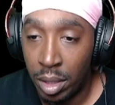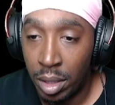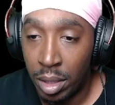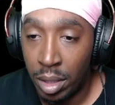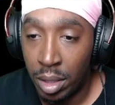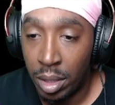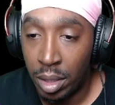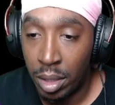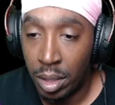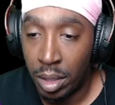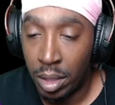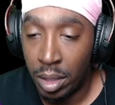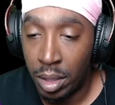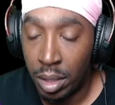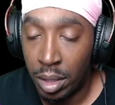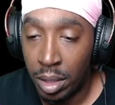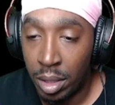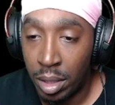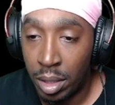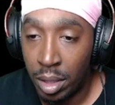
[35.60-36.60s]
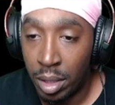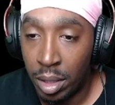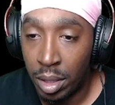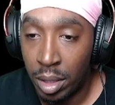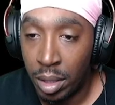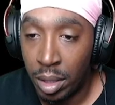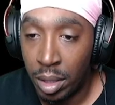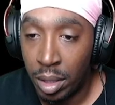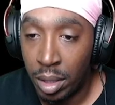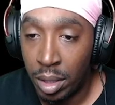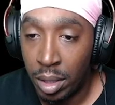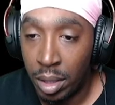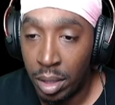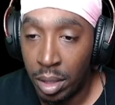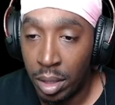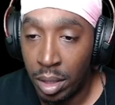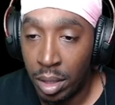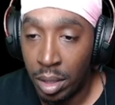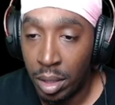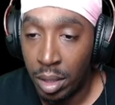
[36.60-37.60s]

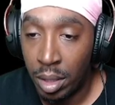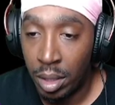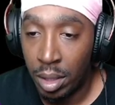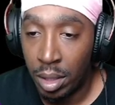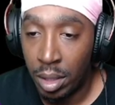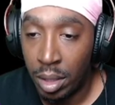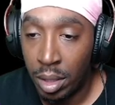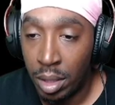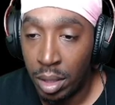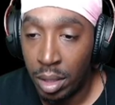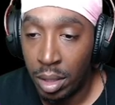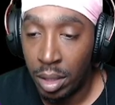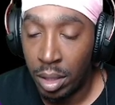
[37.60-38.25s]
(not speaking)